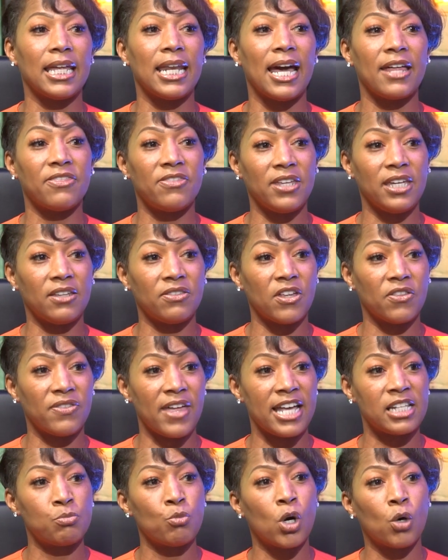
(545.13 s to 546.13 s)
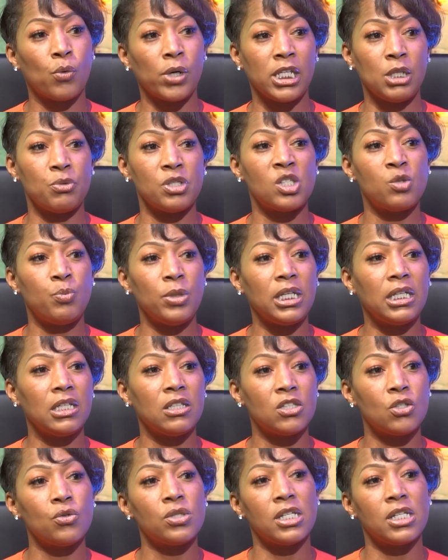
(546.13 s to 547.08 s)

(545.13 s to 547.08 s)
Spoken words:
And I think that that's more what he was speaking to,